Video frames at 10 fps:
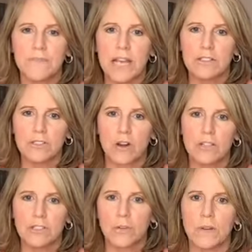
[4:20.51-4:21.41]
and
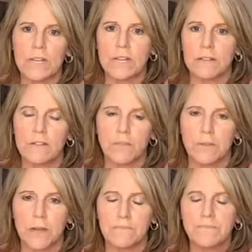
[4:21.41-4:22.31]
started screening through
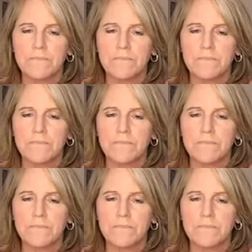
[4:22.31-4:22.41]
them.